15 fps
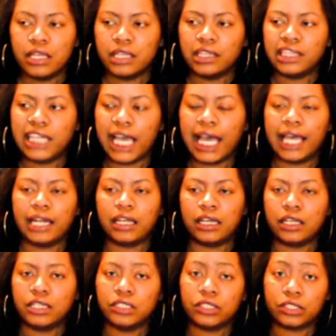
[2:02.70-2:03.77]
that
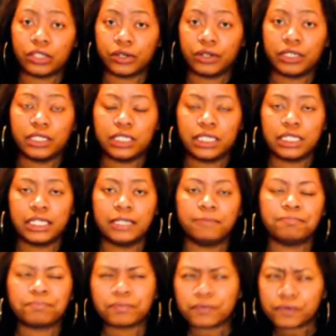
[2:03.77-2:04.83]
uncertainty
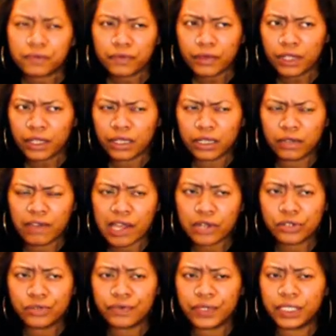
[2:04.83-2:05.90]
could have
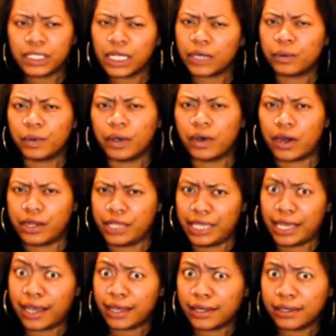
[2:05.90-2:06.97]
had you feeling like, well, are
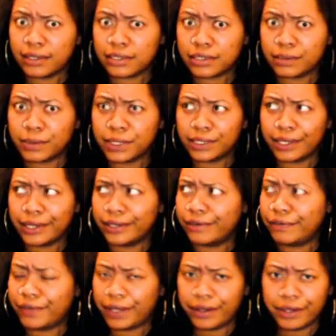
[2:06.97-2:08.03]
they hiding something like
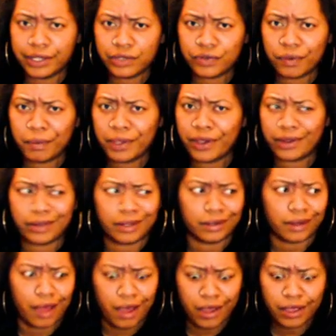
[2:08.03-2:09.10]
nefarious from me? Are they
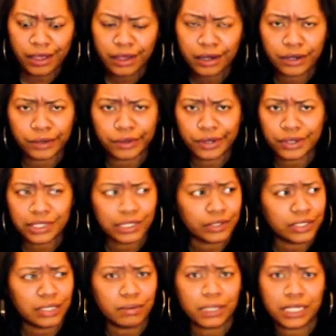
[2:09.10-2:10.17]
lying? You know, is
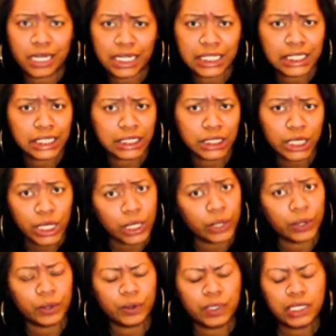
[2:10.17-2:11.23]
there something I need to
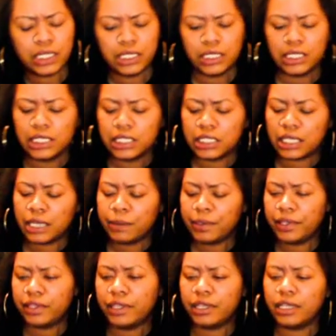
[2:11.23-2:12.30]
know type
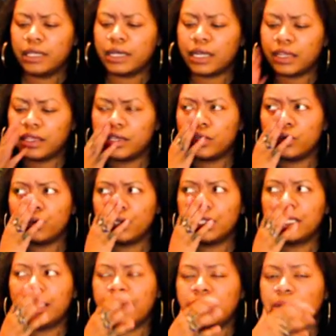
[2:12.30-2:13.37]
of thing? And I think you
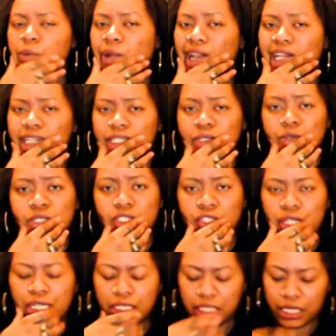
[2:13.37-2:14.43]
really had to practice
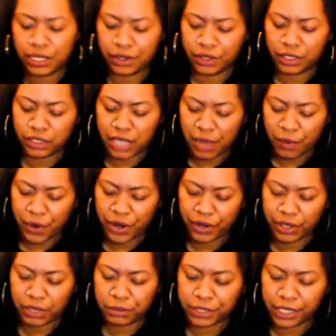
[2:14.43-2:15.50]
restraint there, because that
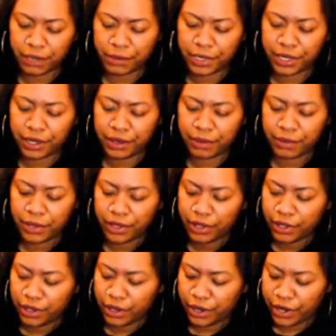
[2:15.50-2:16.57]
word keeps coming up.
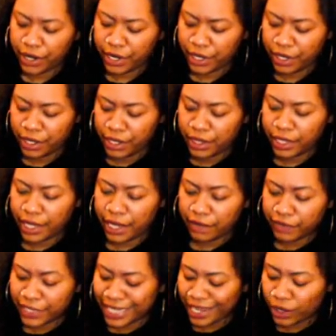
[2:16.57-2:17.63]
All right, they
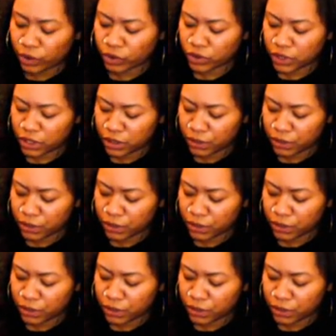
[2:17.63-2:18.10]
have doubt.